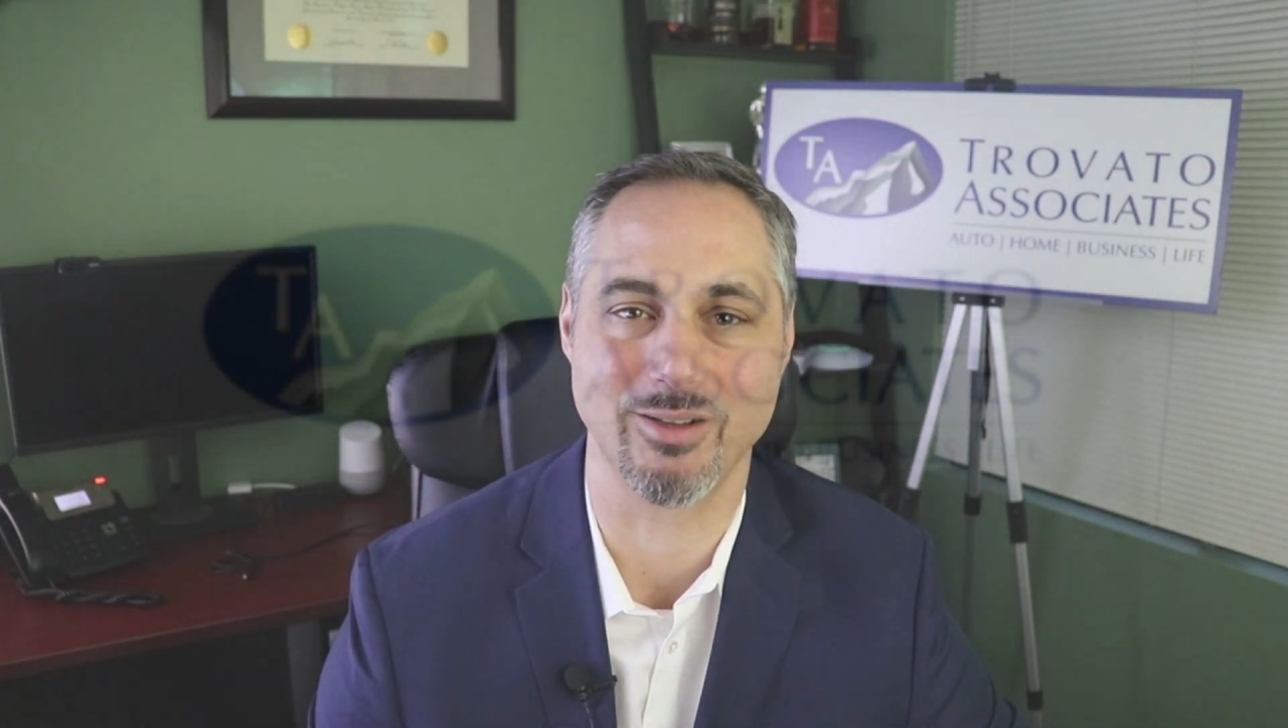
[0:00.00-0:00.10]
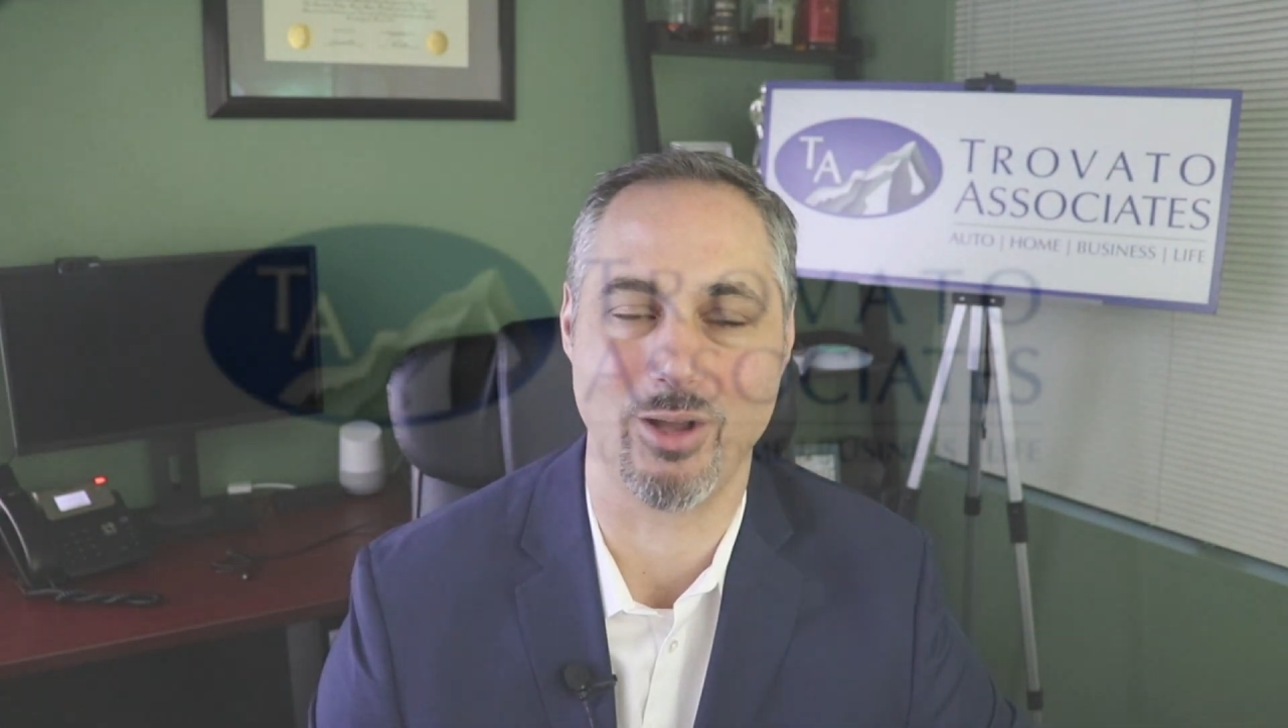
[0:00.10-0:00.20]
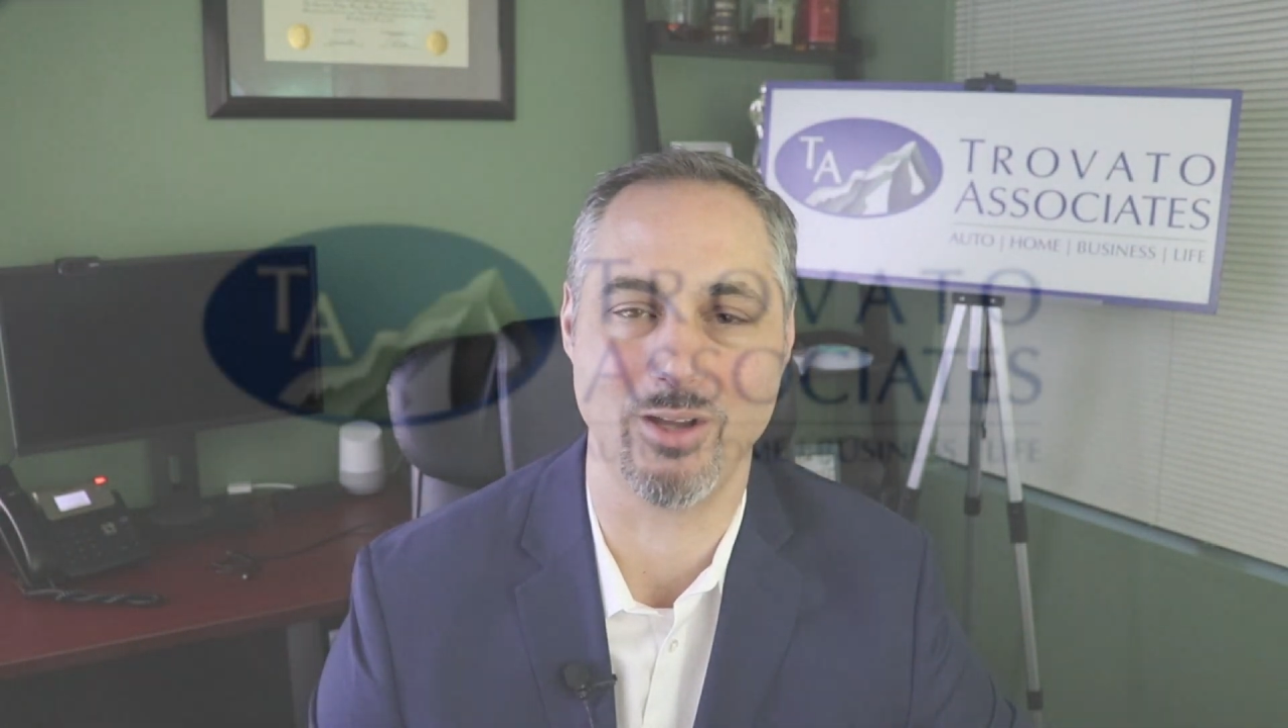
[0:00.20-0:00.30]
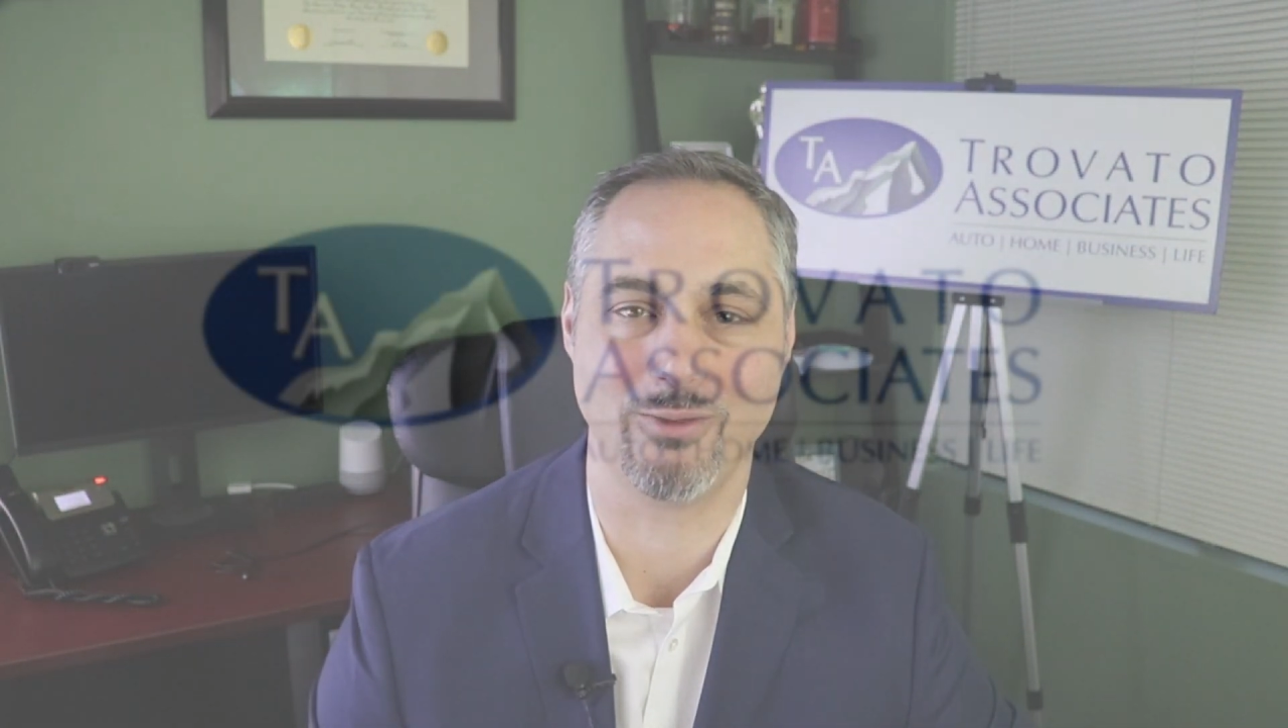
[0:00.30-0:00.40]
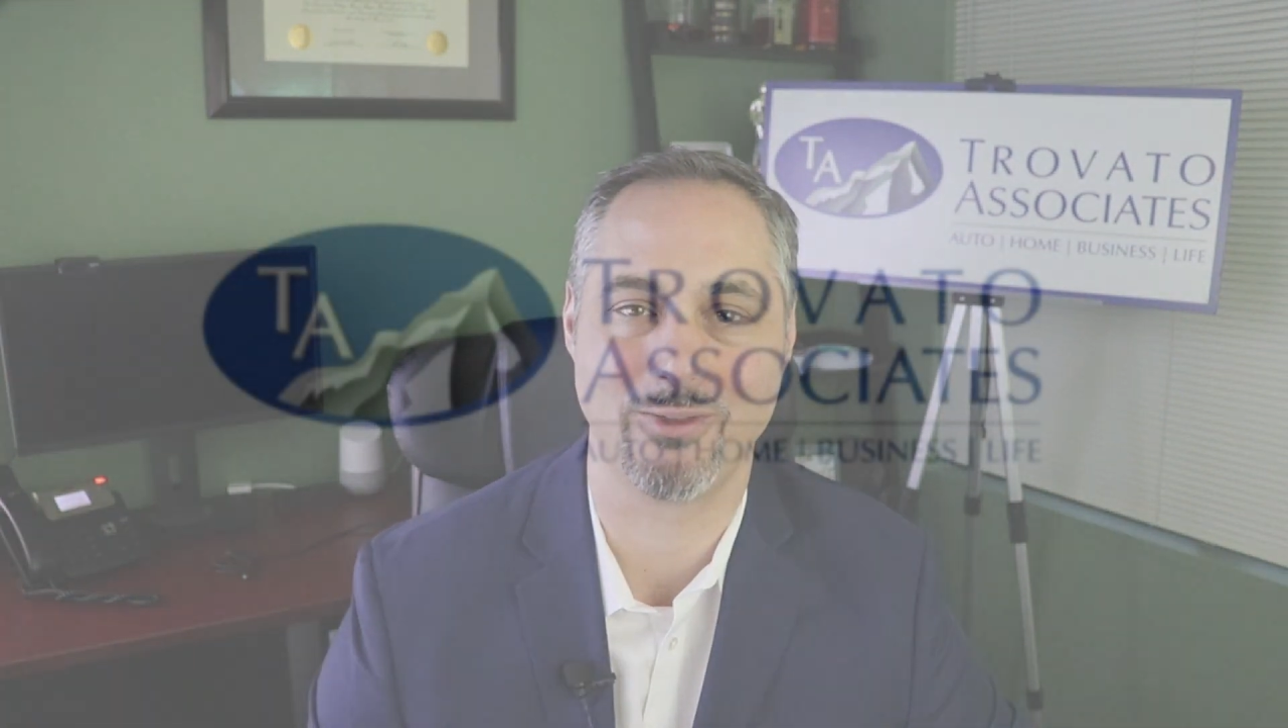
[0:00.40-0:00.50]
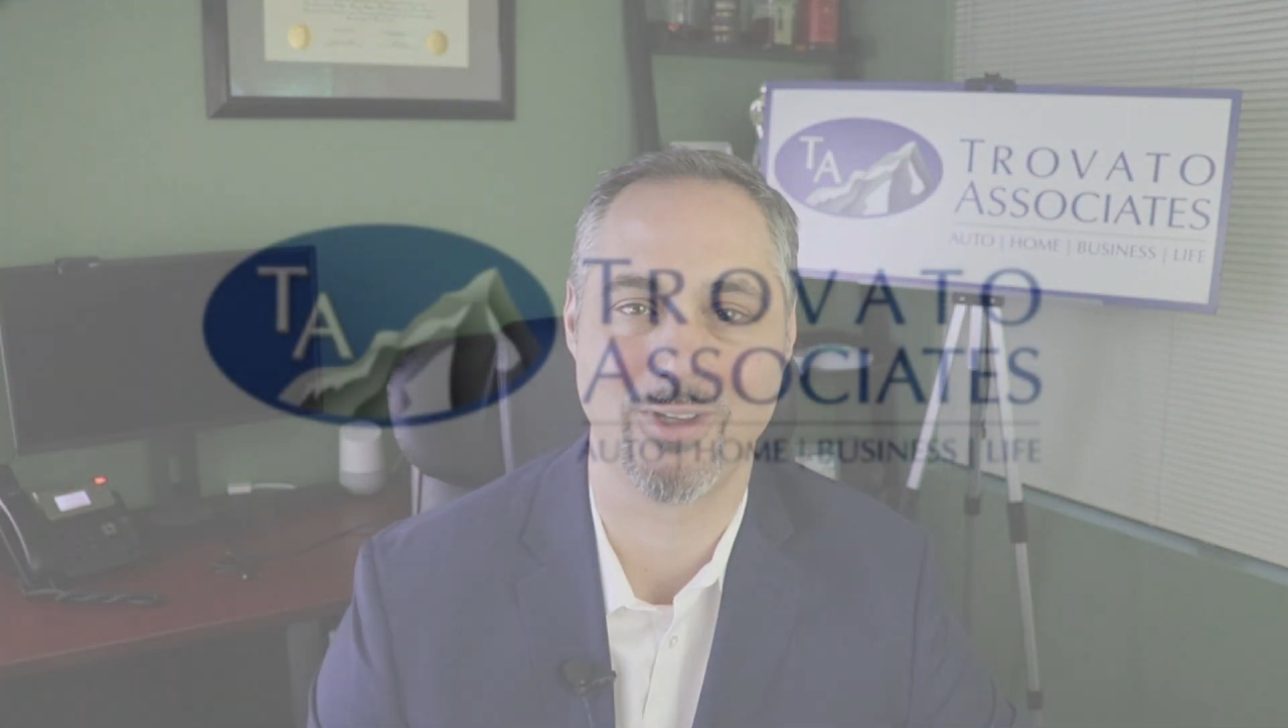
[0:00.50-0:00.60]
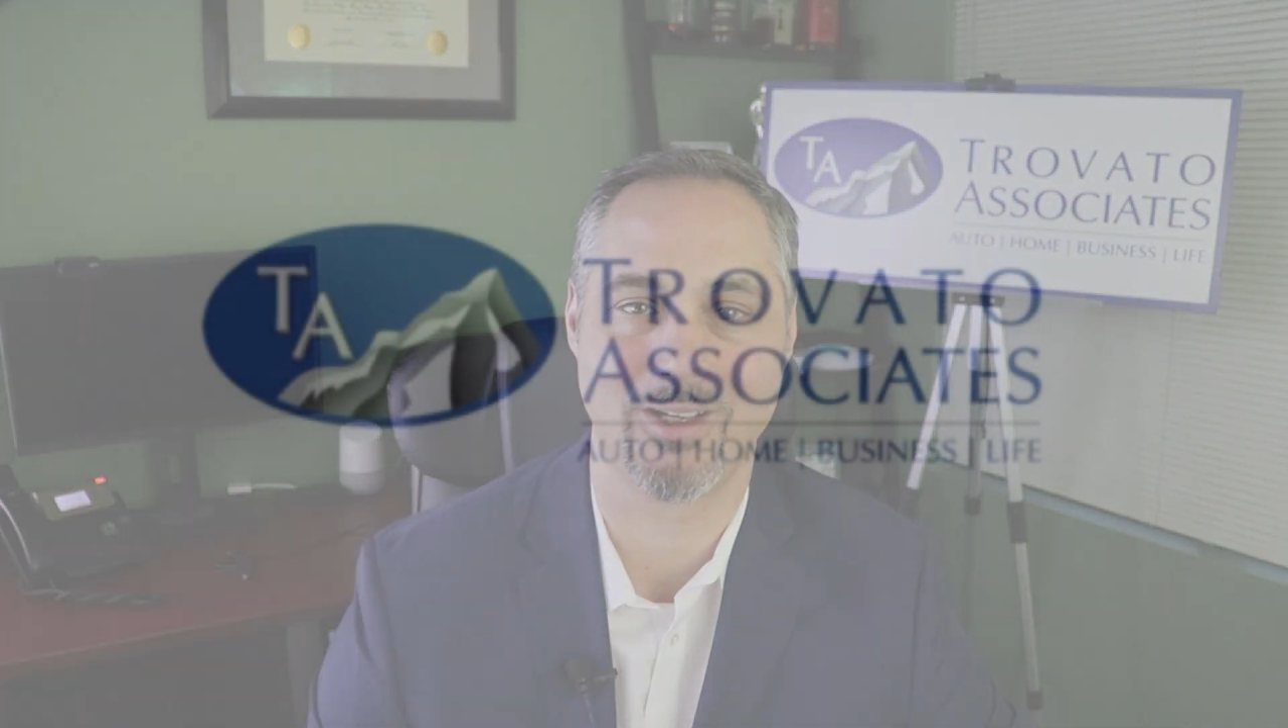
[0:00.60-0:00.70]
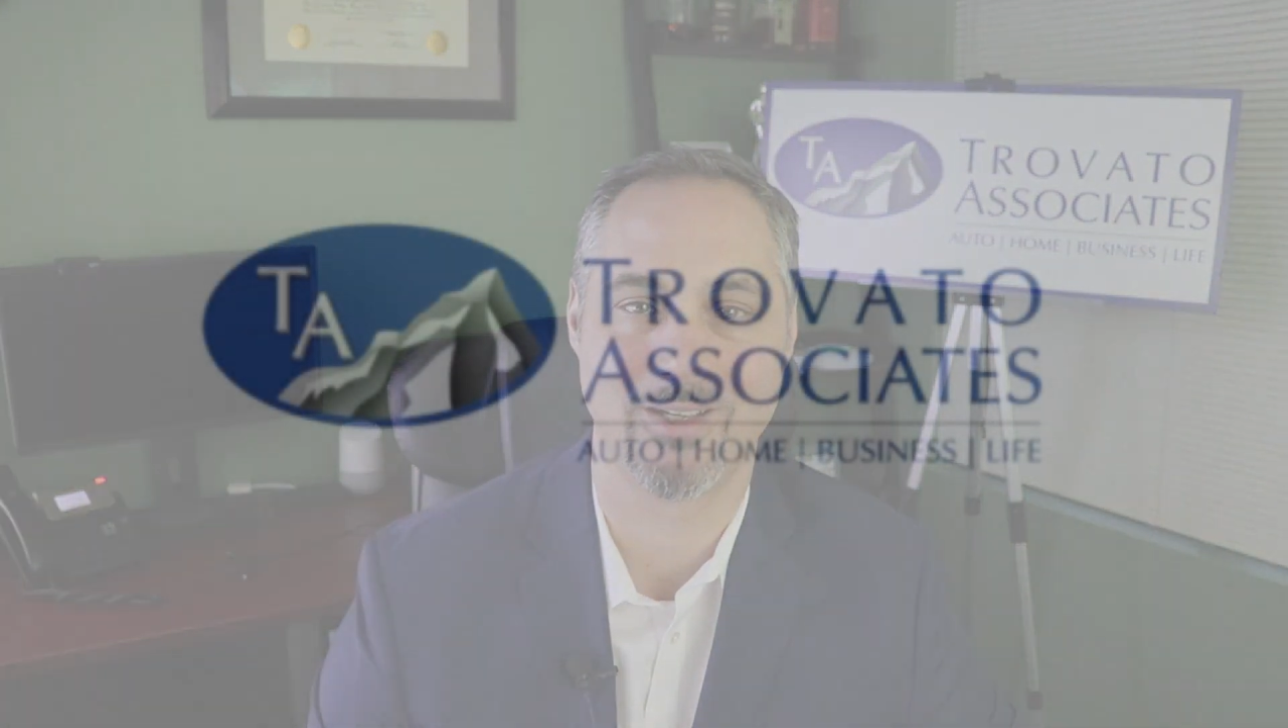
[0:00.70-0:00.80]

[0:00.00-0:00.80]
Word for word: life.